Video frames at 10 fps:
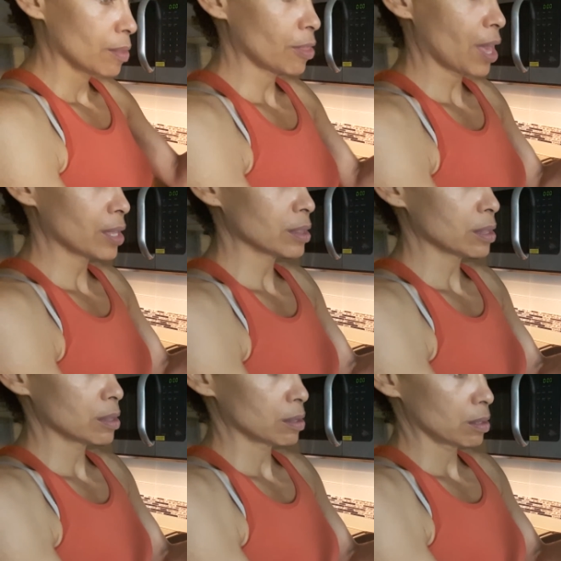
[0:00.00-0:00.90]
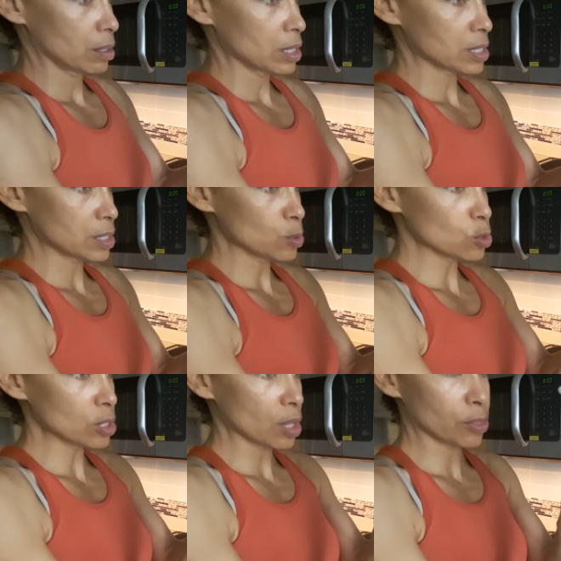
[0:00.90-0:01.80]
then it's
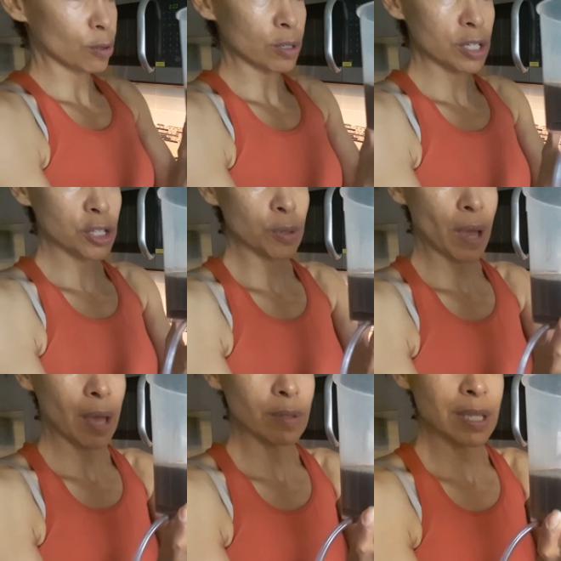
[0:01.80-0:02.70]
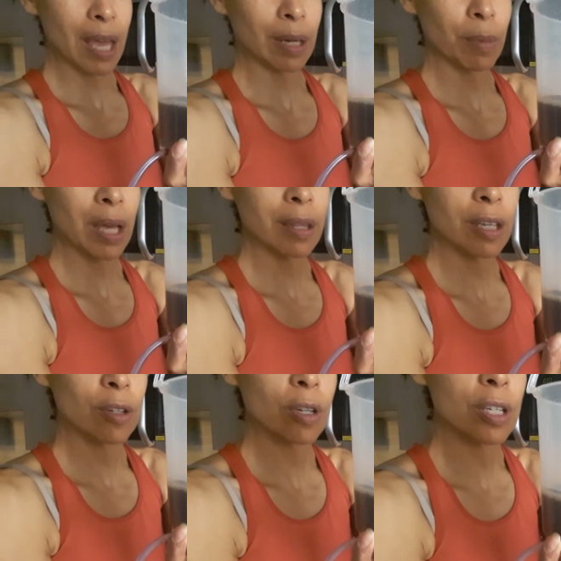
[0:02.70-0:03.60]
usually a 32-ounce enema
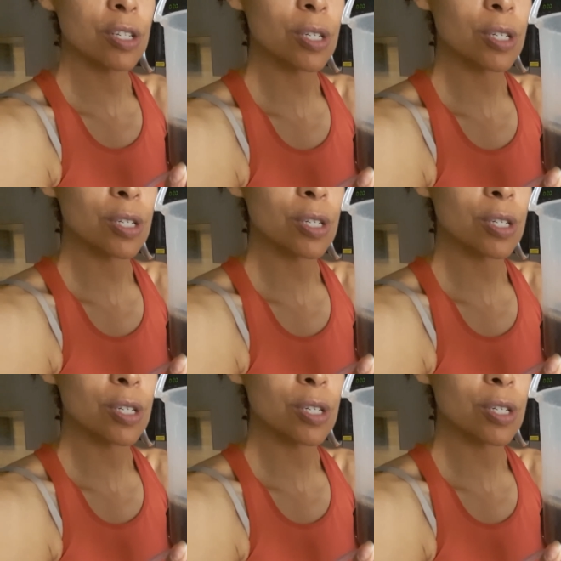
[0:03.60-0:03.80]
that you're going to